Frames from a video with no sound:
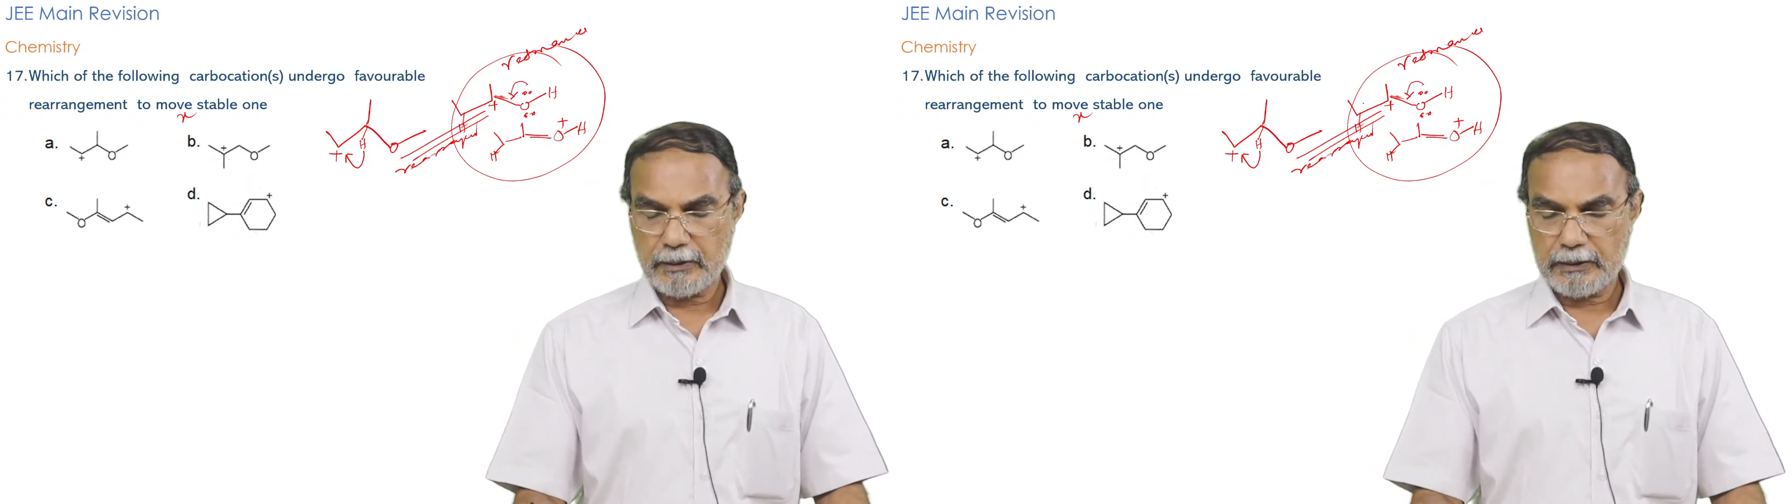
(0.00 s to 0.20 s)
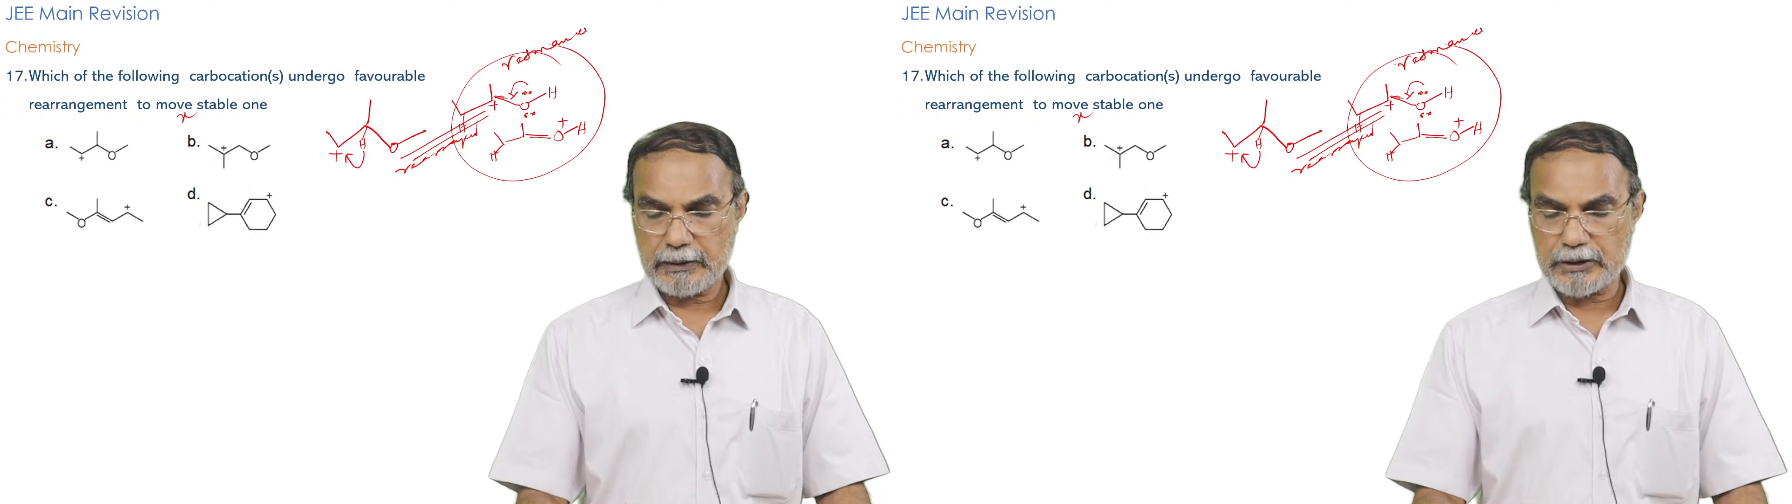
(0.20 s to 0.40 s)

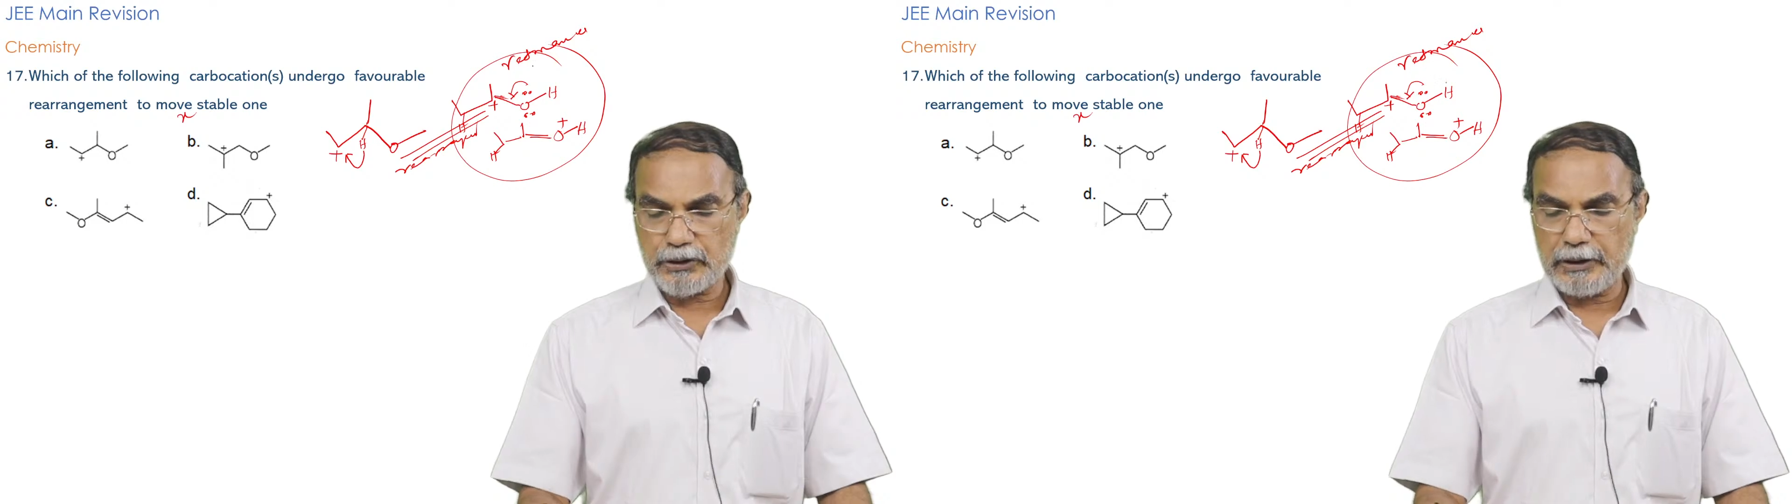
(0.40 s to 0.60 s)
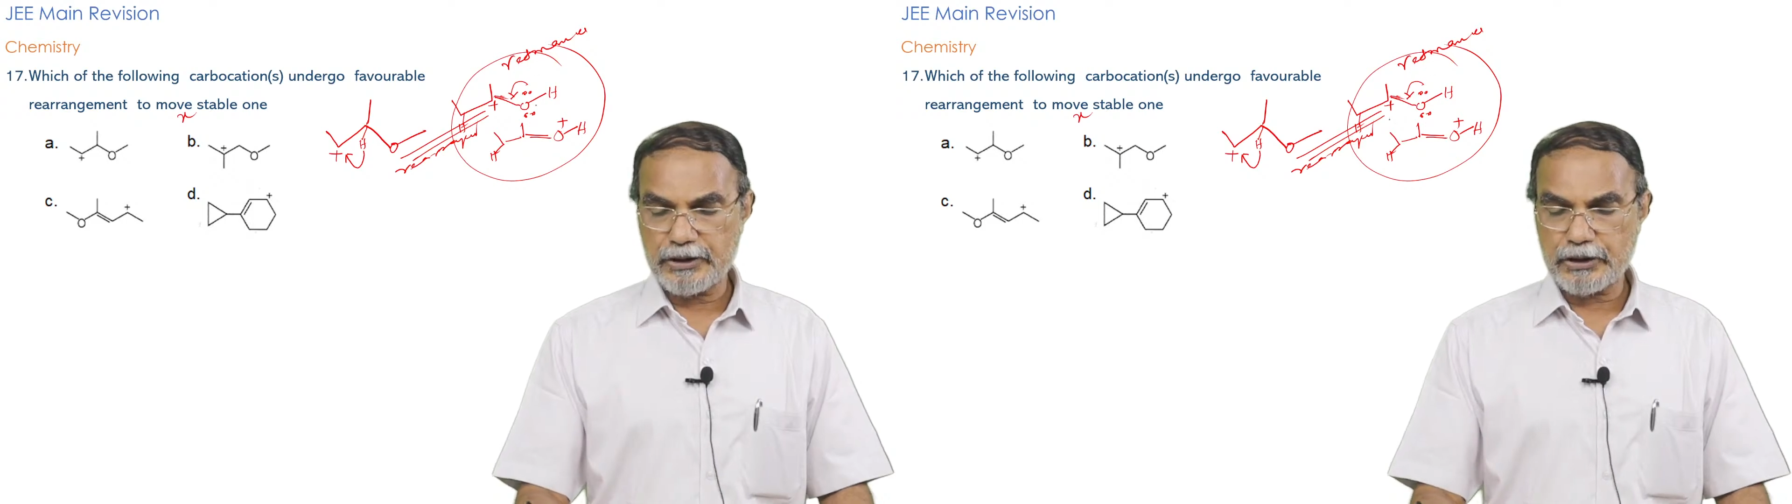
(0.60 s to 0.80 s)

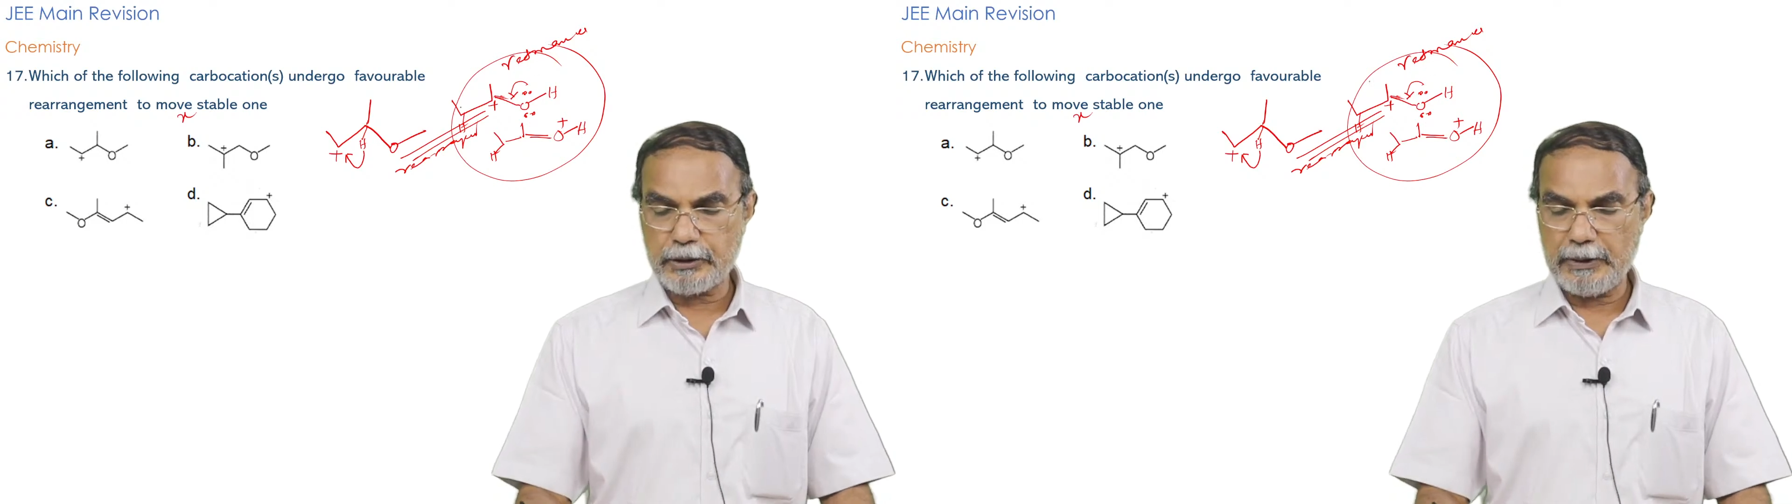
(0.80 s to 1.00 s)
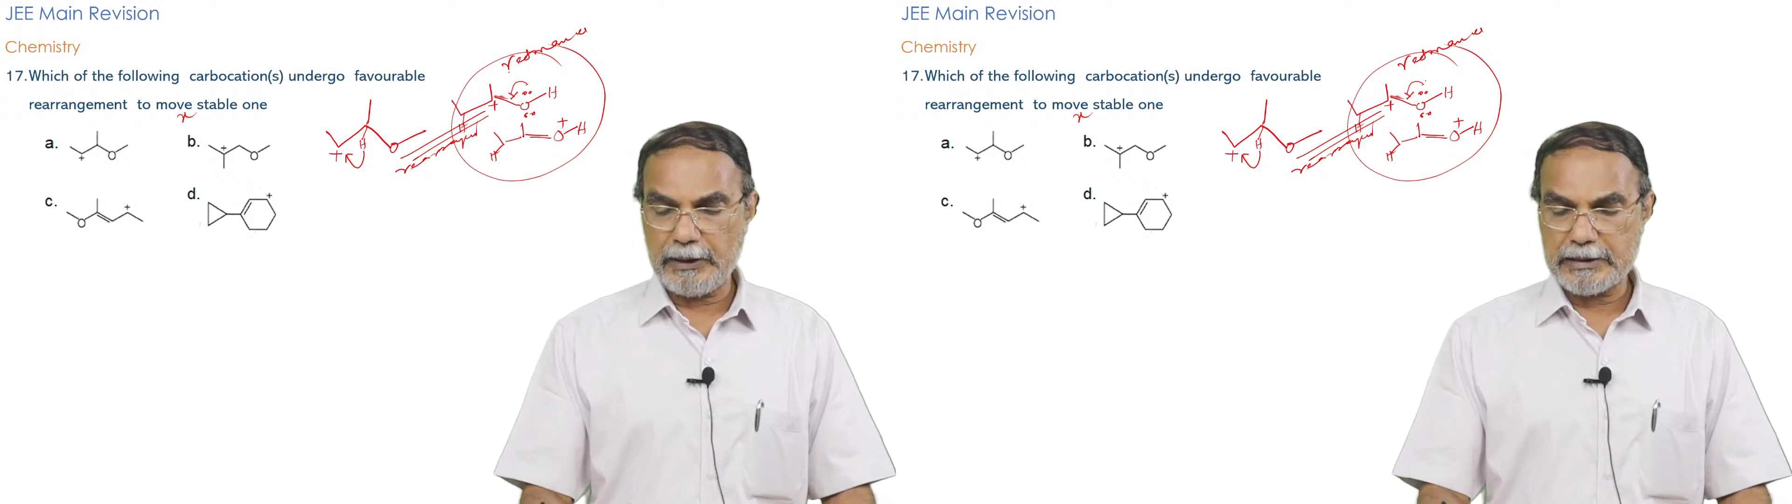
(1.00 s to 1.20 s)
resonance
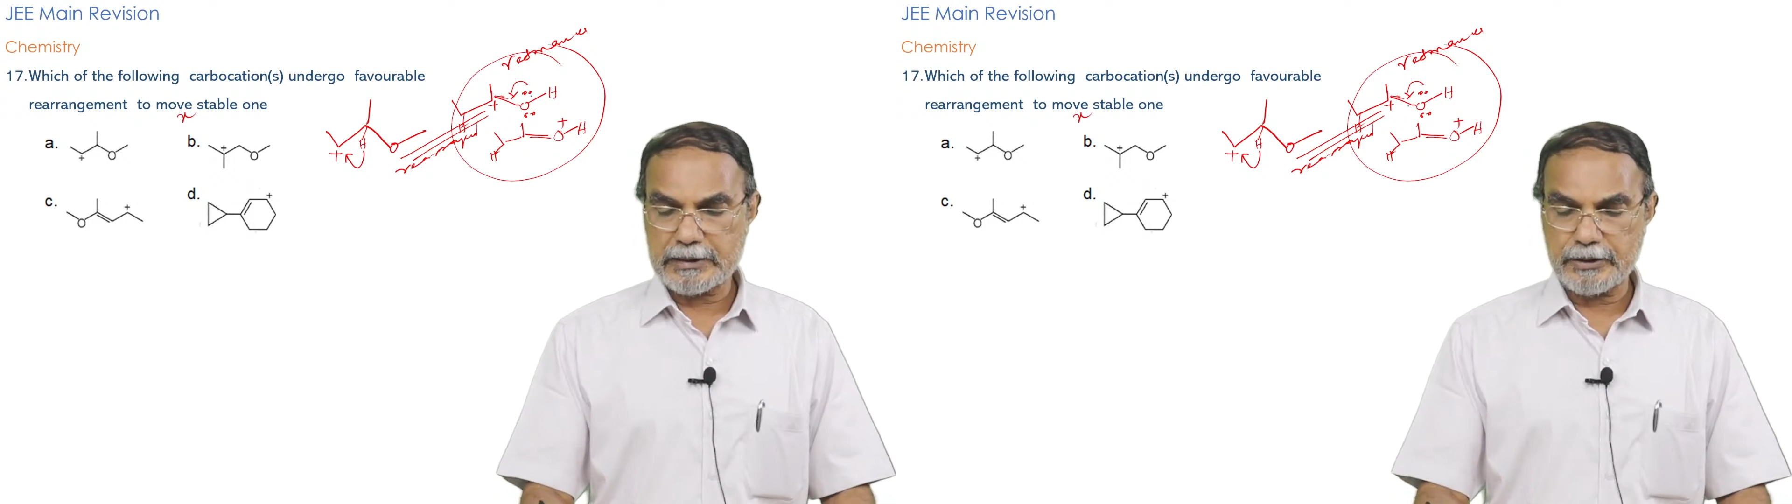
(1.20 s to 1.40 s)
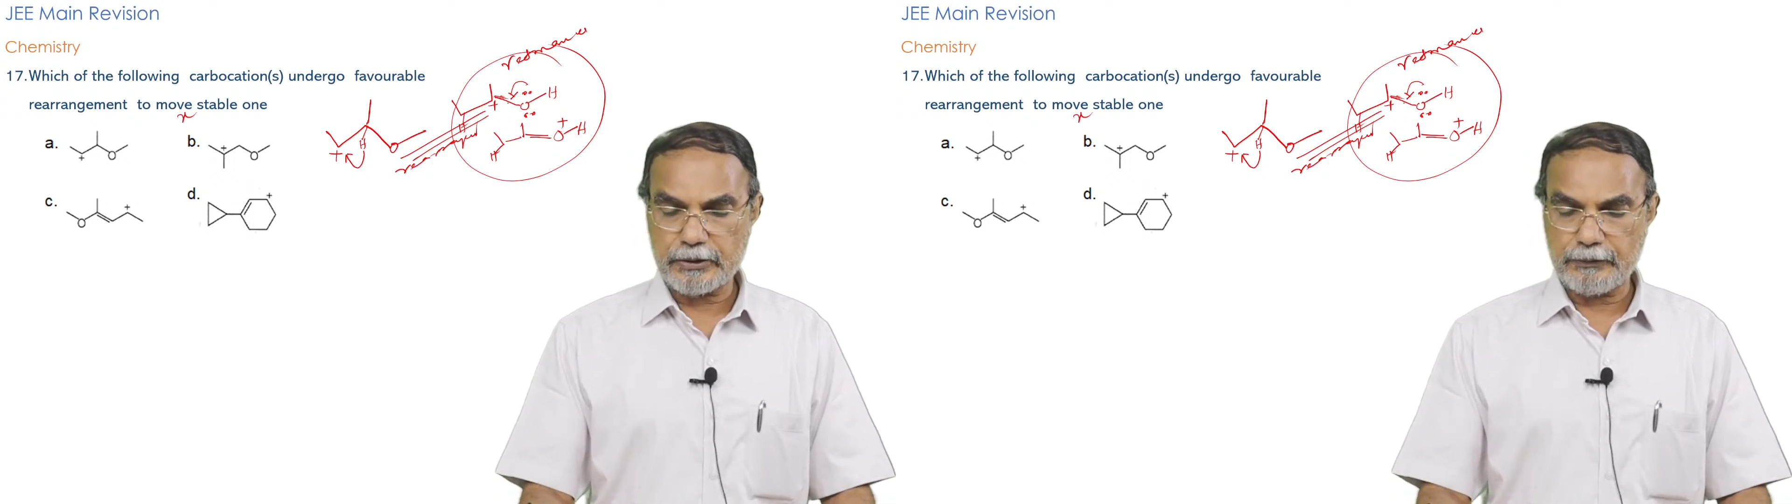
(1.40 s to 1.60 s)

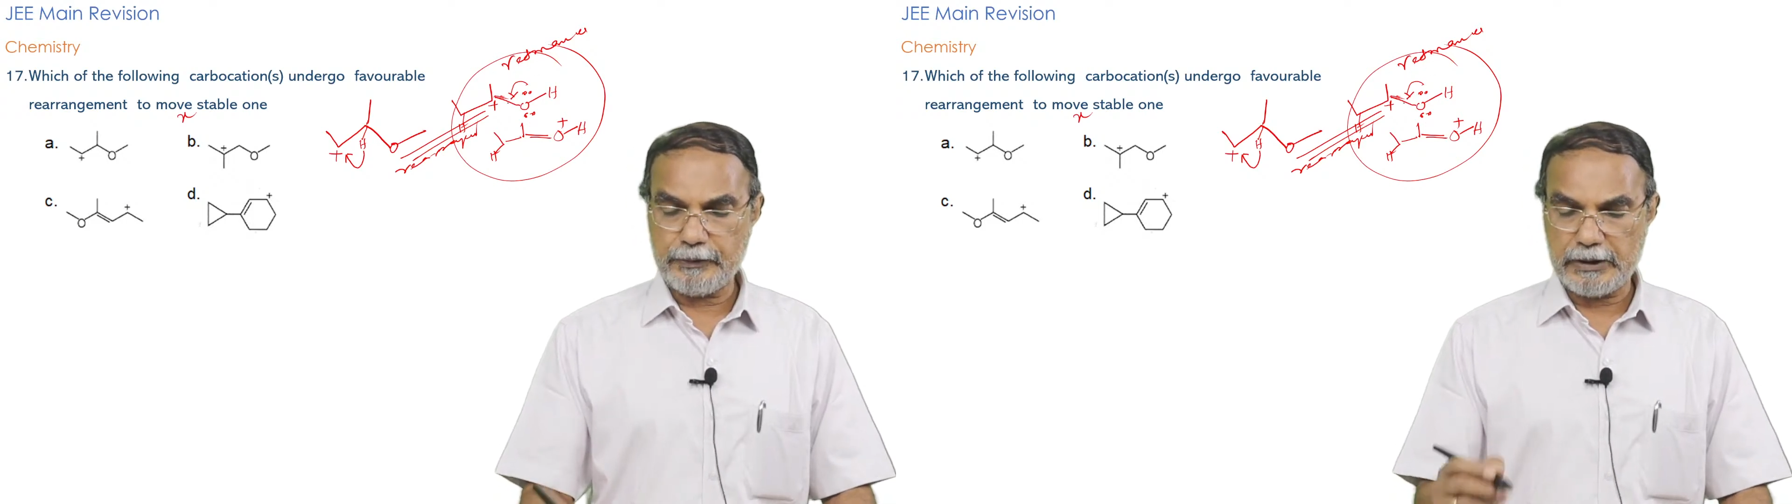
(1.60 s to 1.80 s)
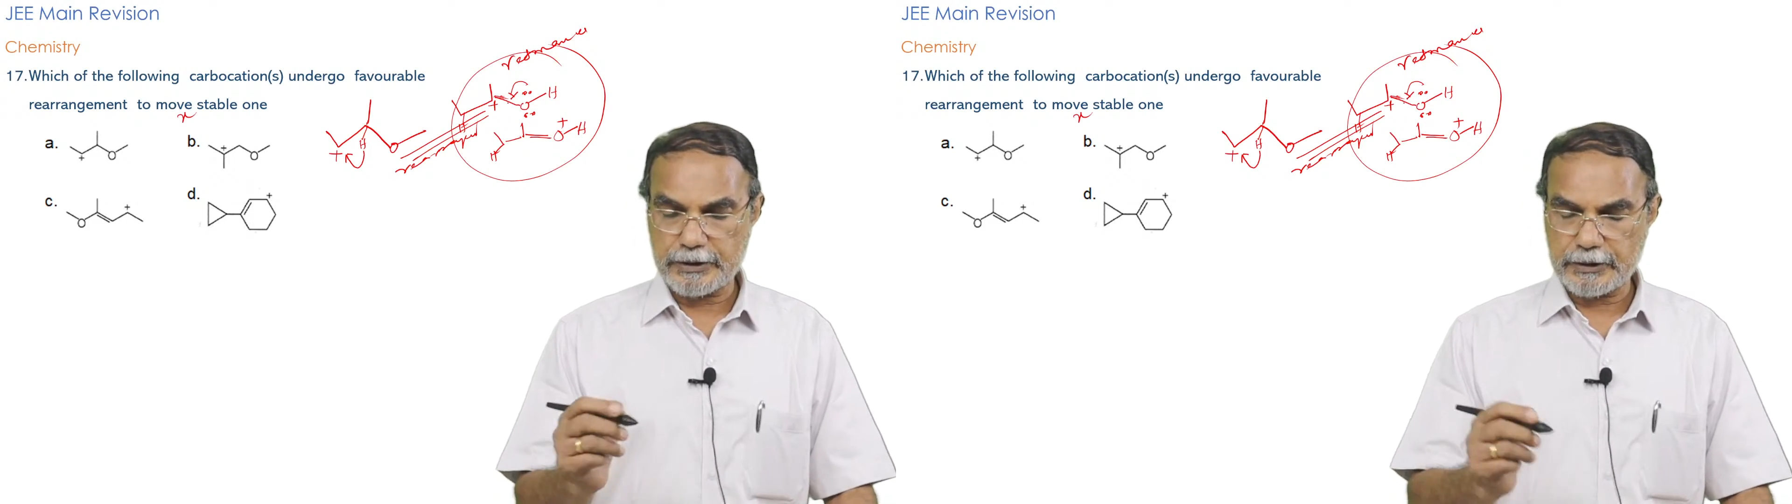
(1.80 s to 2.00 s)
stabilization of
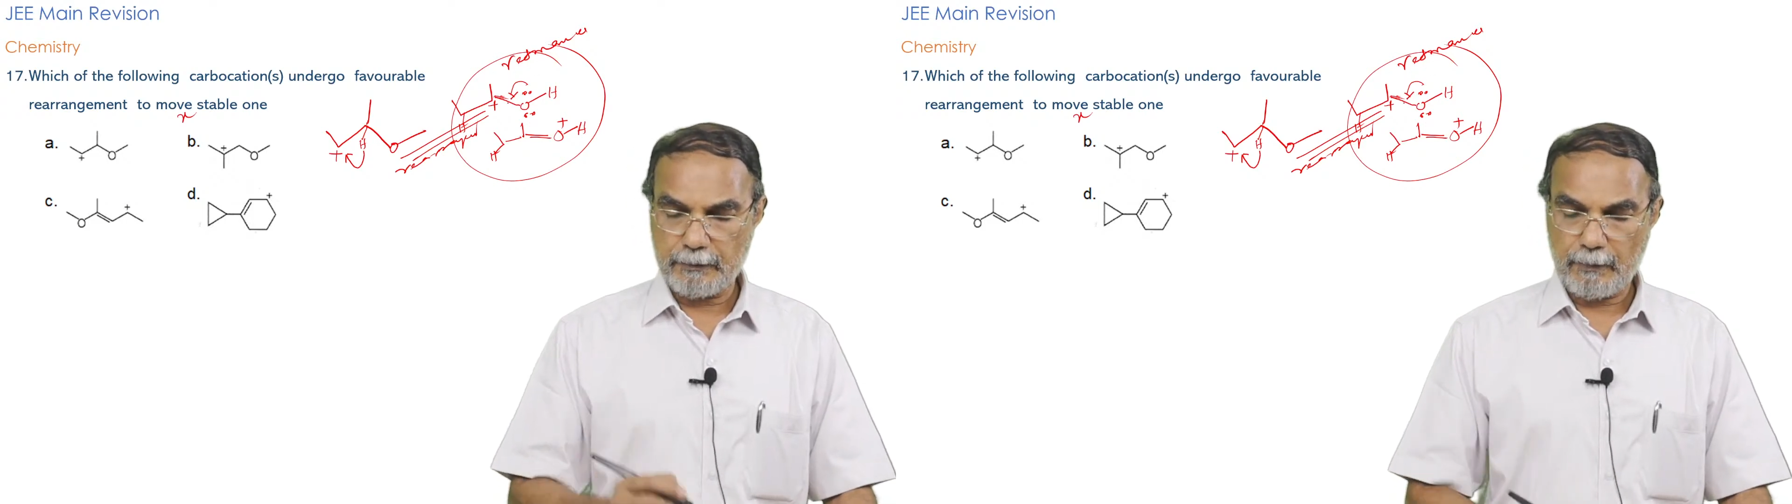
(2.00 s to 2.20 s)
this.